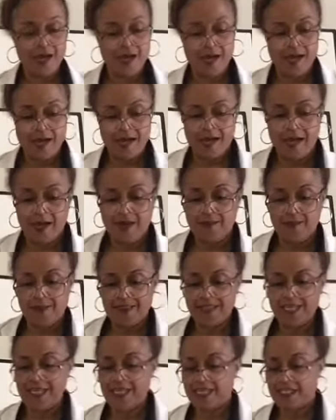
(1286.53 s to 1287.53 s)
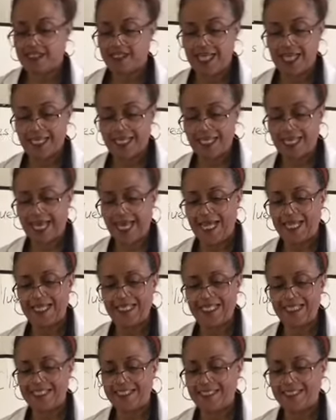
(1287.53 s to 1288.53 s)
I think it's like
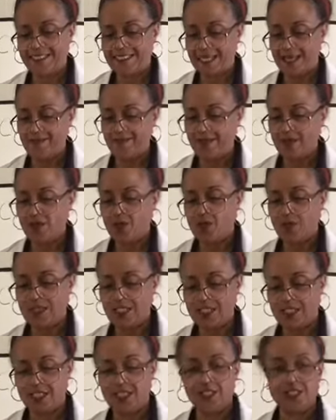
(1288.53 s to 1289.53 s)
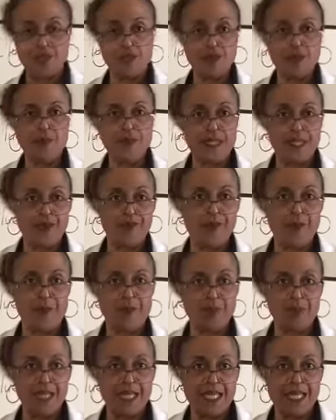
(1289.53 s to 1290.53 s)
97 questions, and you'll be given
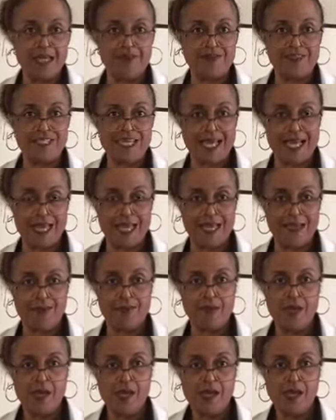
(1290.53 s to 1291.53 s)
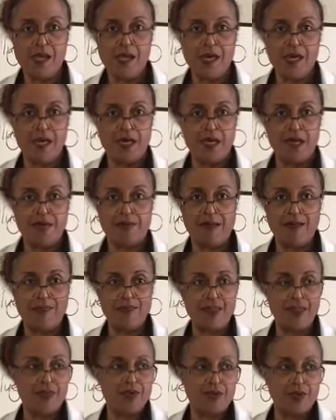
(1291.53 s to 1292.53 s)
plenty of time. I
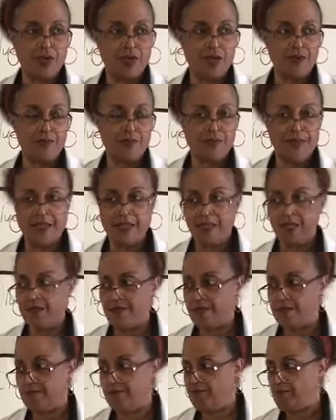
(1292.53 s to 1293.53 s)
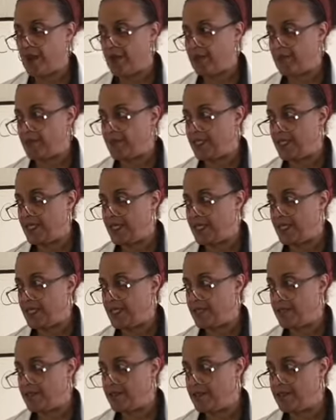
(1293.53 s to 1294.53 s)
think you're going to be given
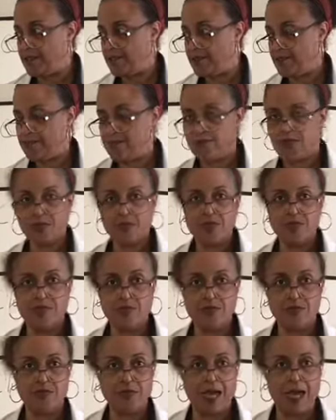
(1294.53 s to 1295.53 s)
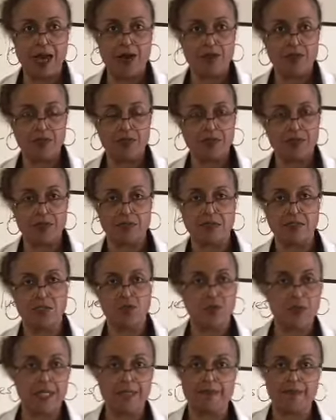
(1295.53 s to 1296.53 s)
probably 2 hours and
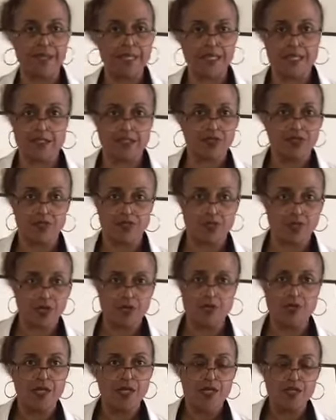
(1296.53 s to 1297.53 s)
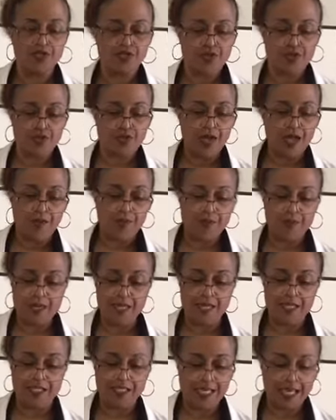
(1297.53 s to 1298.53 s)
20 minutes or so. So you'll have
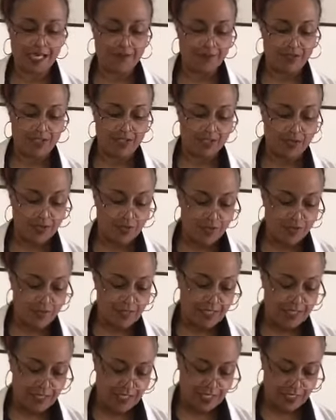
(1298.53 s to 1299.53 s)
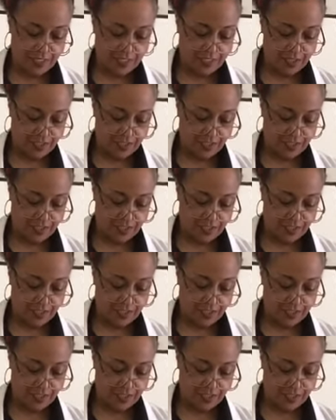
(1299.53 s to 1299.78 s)
plenty of time to do the test.